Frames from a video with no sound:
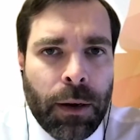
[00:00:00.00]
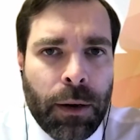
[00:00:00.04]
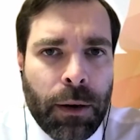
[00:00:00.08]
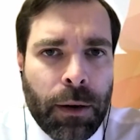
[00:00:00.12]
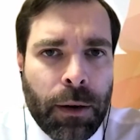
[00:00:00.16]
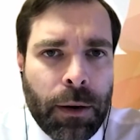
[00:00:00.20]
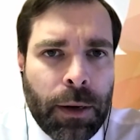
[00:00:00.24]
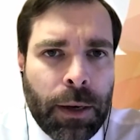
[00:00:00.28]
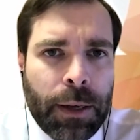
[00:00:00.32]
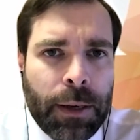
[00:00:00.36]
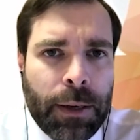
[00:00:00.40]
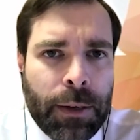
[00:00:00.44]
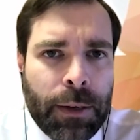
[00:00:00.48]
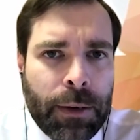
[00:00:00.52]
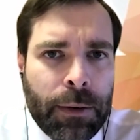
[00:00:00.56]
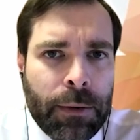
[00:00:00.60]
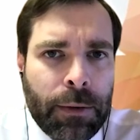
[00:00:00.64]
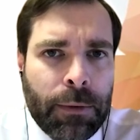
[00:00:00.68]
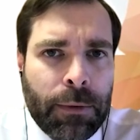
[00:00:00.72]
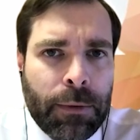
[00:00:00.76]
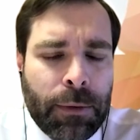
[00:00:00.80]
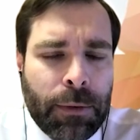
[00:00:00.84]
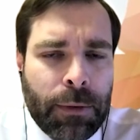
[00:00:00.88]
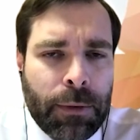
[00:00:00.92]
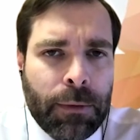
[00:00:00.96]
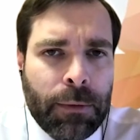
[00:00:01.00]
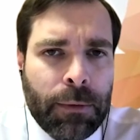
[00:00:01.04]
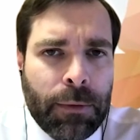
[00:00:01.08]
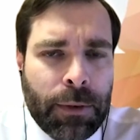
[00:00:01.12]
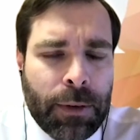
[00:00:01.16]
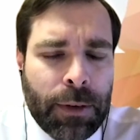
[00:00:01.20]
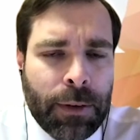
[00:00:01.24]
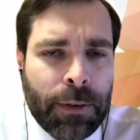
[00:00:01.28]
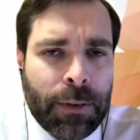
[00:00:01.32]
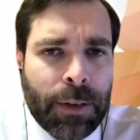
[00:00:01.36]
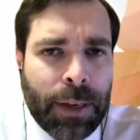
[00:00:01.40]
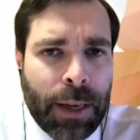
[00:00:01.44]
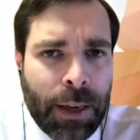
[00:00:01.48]
In these
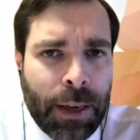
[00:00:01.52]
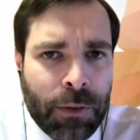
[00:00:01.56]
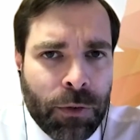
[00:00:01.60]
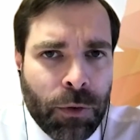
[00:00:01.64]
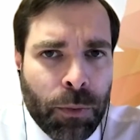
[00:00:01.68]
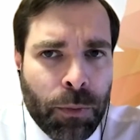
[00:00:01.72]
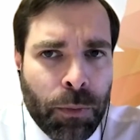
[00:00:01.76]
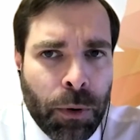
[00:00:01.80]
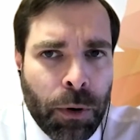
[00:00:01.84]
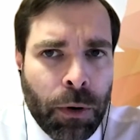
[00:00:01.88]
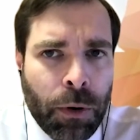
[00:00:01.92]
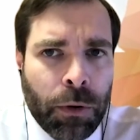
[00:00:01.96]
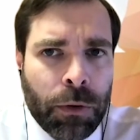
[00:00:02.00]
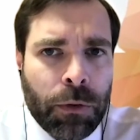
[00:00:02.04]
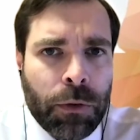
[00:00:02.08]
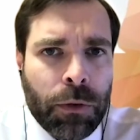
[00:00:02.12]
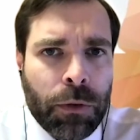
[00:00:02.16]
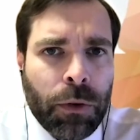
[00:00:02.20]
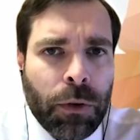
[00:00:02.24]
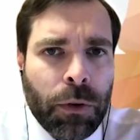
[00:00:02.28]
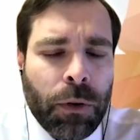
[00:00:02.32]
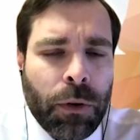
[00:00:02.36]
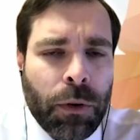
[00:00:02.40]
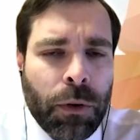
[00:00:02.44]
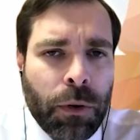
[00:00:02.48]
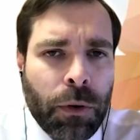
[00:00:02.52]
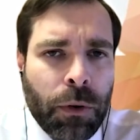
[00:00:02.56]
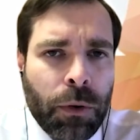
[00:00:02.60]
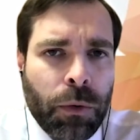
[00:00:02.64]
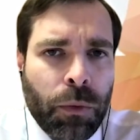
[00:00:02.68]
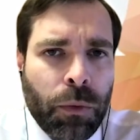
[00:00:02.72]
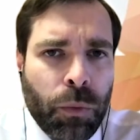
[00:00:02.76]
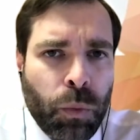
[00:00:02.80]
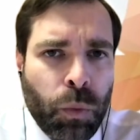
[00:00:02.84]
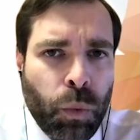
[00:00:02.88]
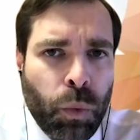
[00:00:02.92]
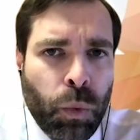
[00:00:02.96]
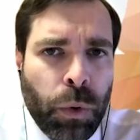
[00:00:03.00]
case reports,
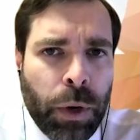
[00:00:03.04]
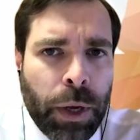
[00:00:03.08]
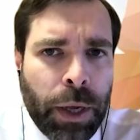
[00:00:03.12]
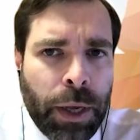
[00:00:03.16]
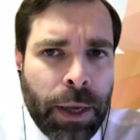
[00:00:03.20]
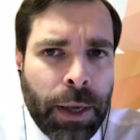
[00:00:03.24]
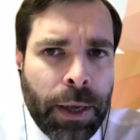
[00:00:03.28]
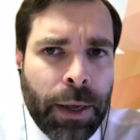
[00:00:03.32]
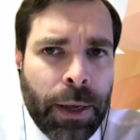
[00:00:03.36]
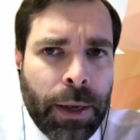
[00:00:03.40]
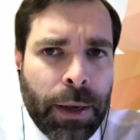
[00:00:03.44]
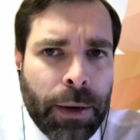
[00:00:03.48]
we